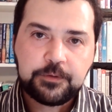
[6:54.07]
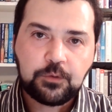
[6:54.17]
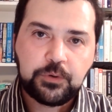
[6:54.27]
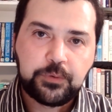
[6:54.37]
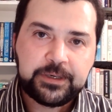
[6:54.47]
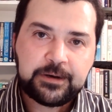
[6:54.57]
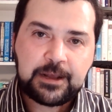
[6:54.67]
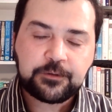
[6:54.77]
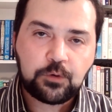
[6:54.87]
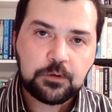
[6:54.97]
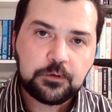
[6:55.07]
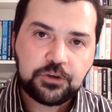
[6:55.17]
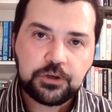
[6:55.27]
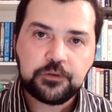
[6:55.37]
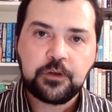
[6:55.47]
so Iranian
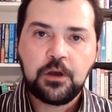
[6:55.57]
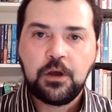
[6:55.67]
astrologers